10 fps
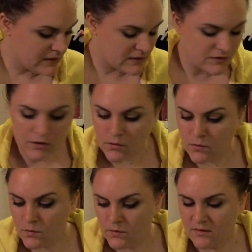
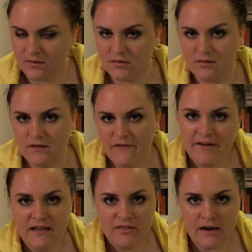So if I
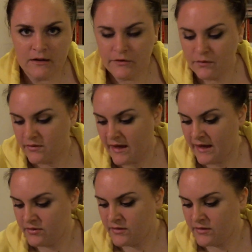need that, I'll use that.